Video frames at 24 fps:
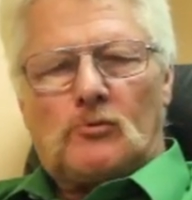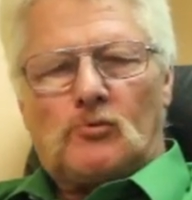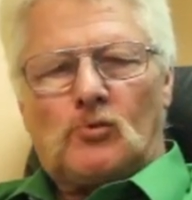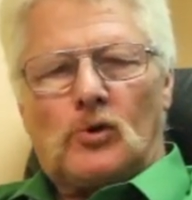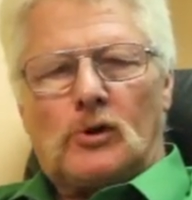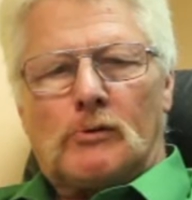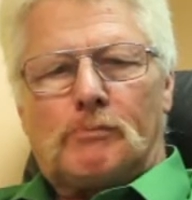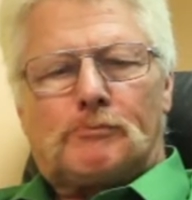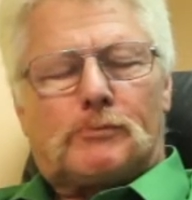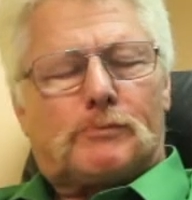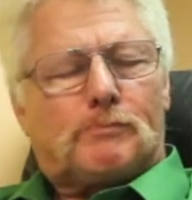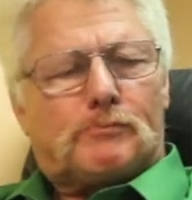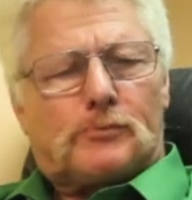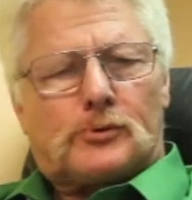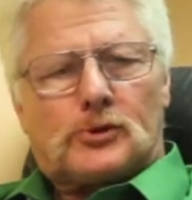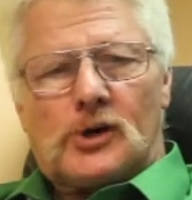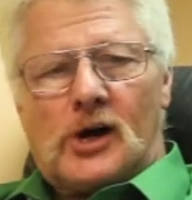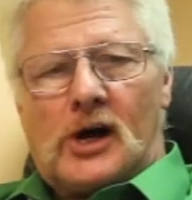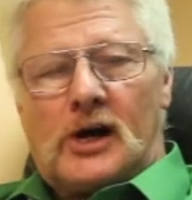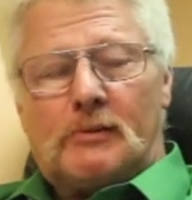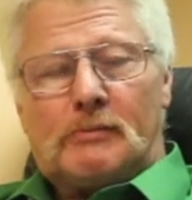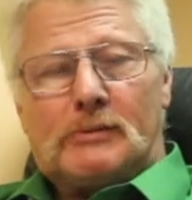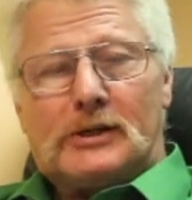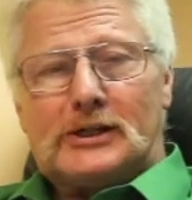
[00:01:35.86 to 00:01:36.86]
We're
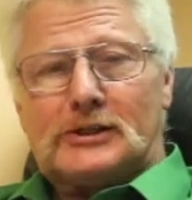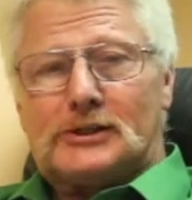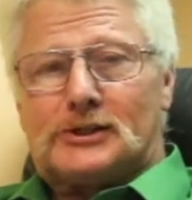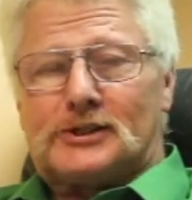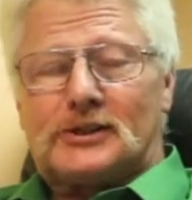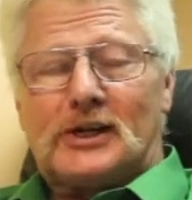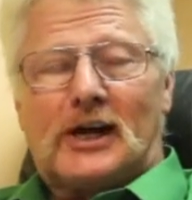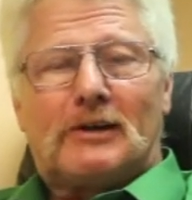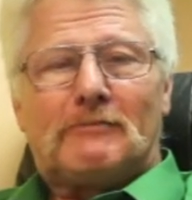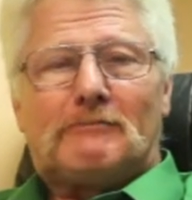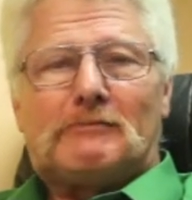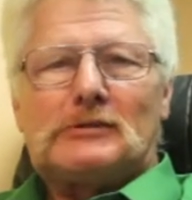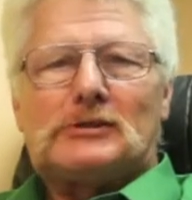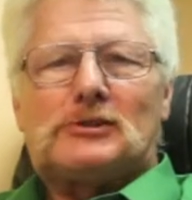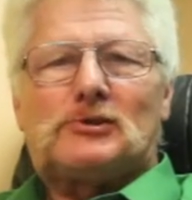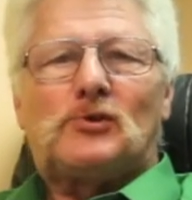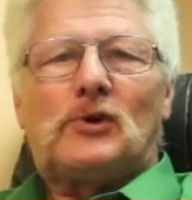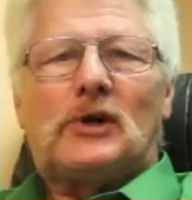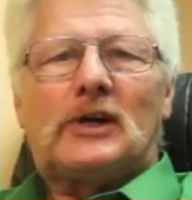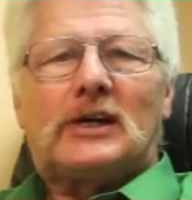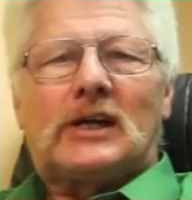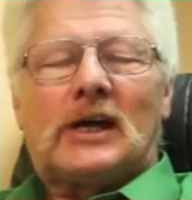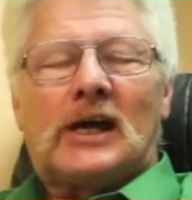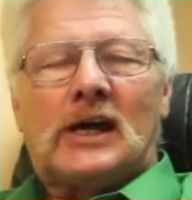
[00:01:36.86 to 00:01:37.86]
trying to be as safe as
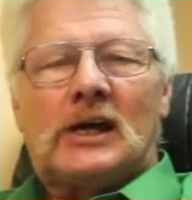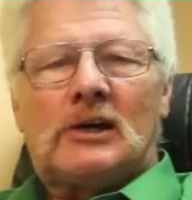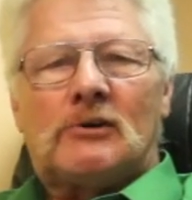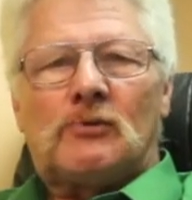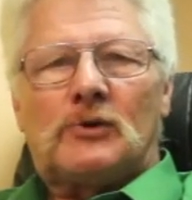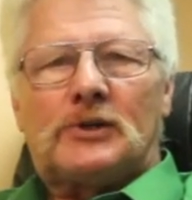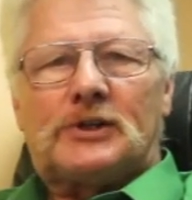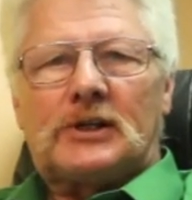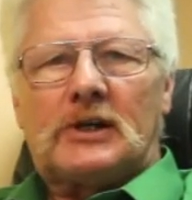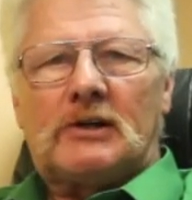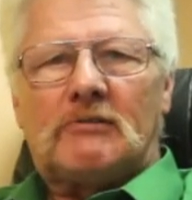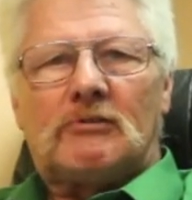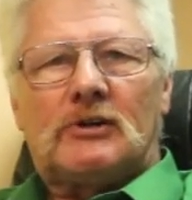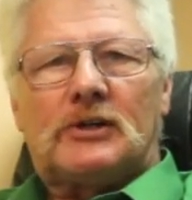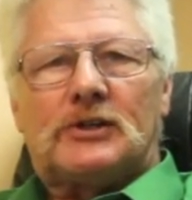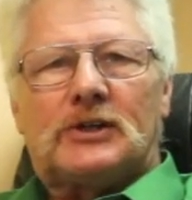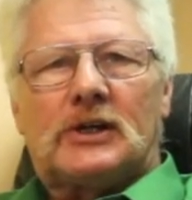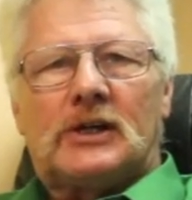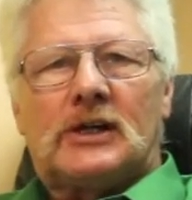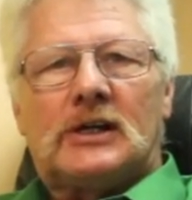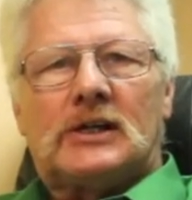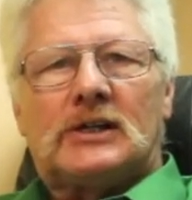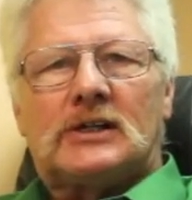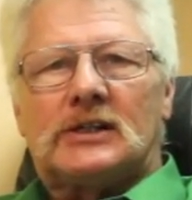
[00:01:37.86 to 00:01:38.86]
we can with
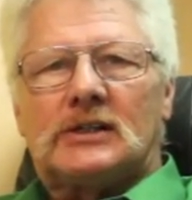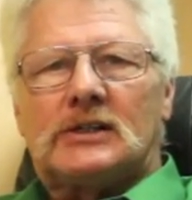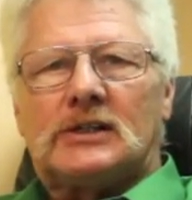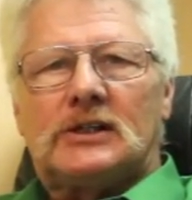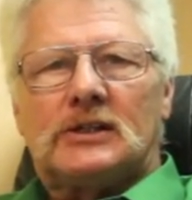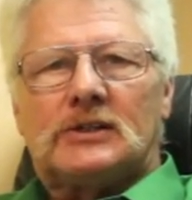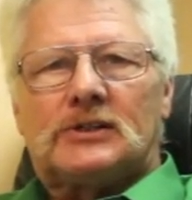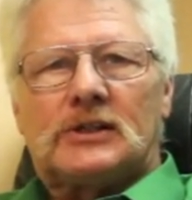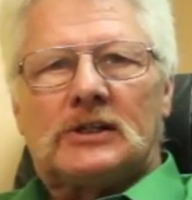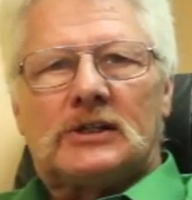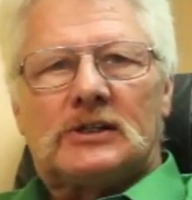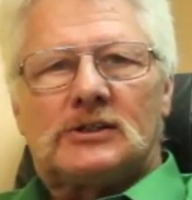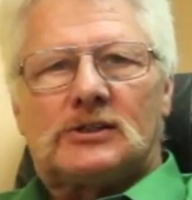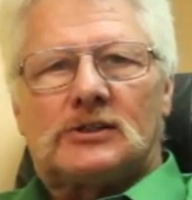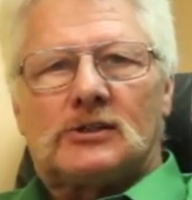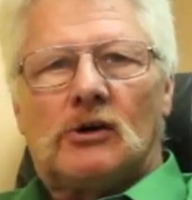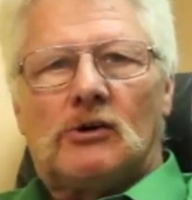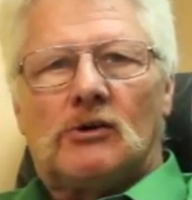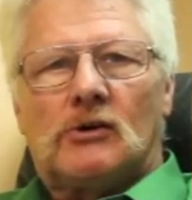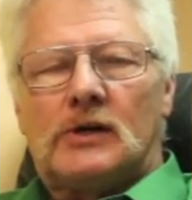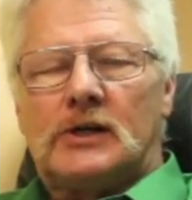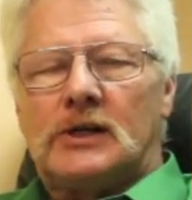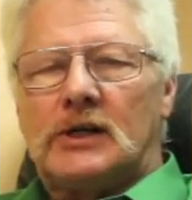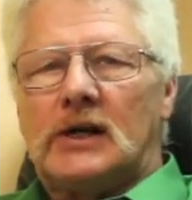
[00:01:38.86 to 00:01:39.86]
everything and get things
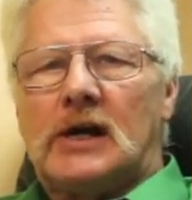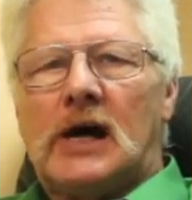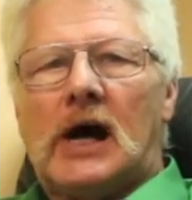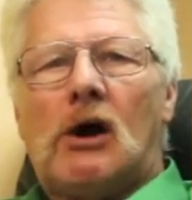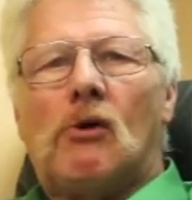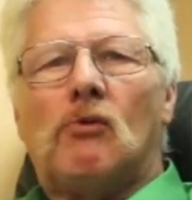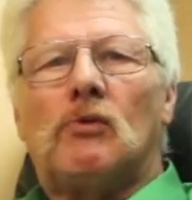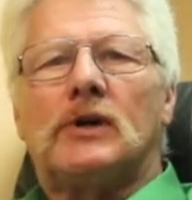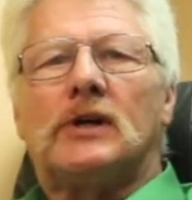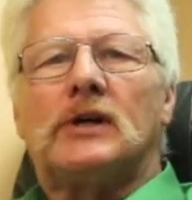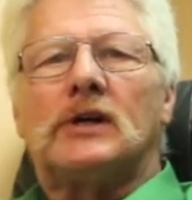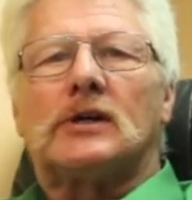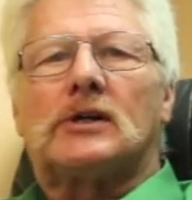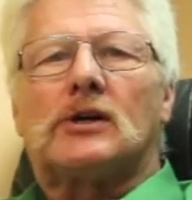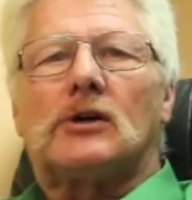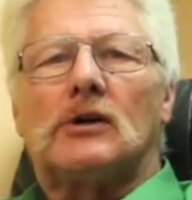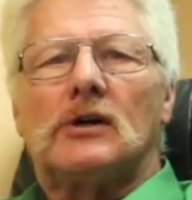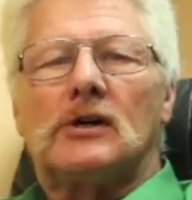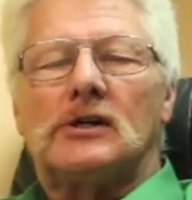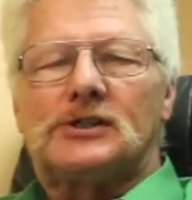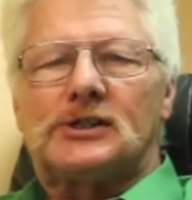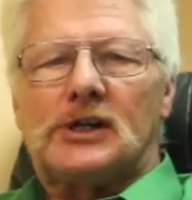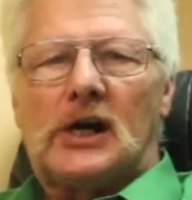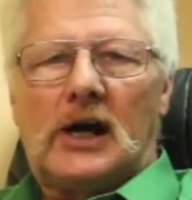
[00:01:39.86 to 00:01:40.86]
going, and I would
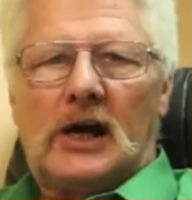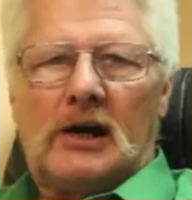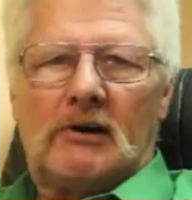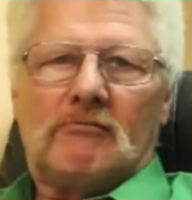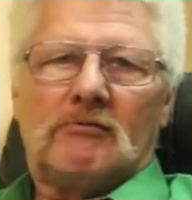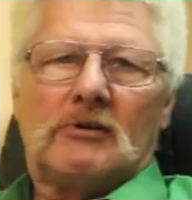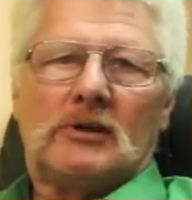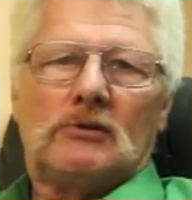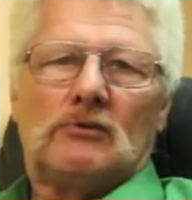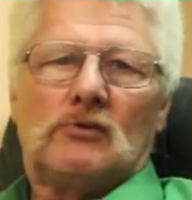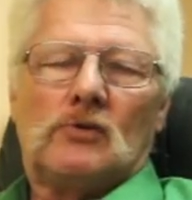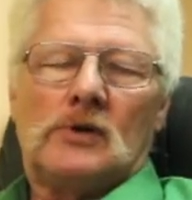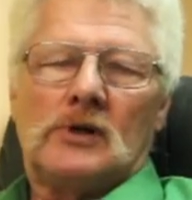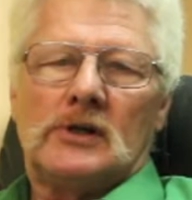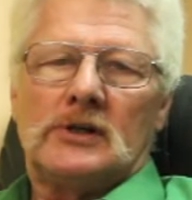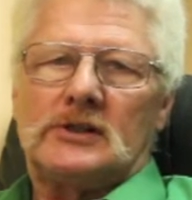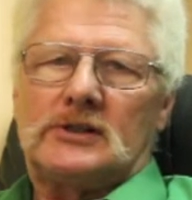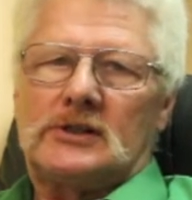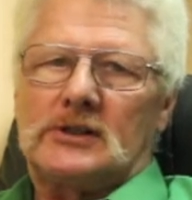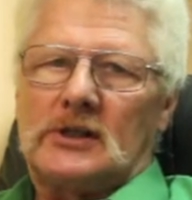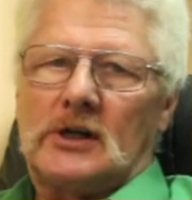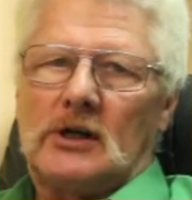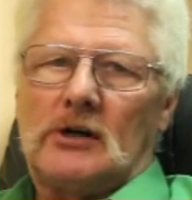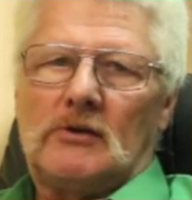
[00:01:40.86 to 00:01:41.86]
encourage
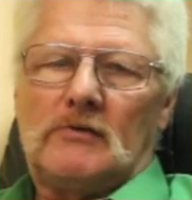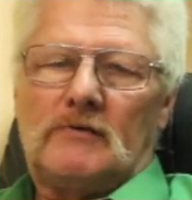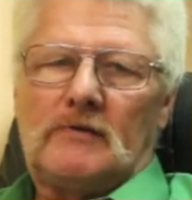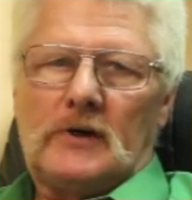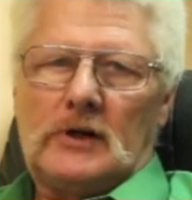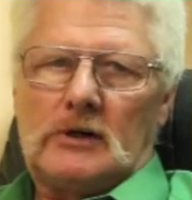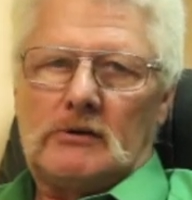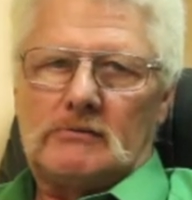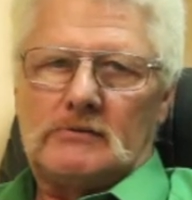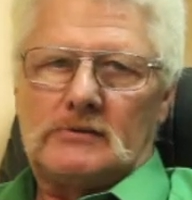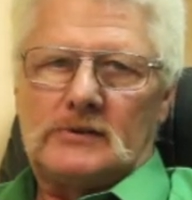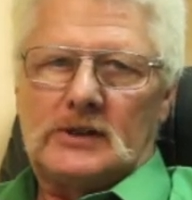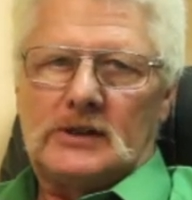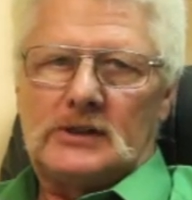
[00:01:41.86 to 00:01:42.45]
everyone to go vote.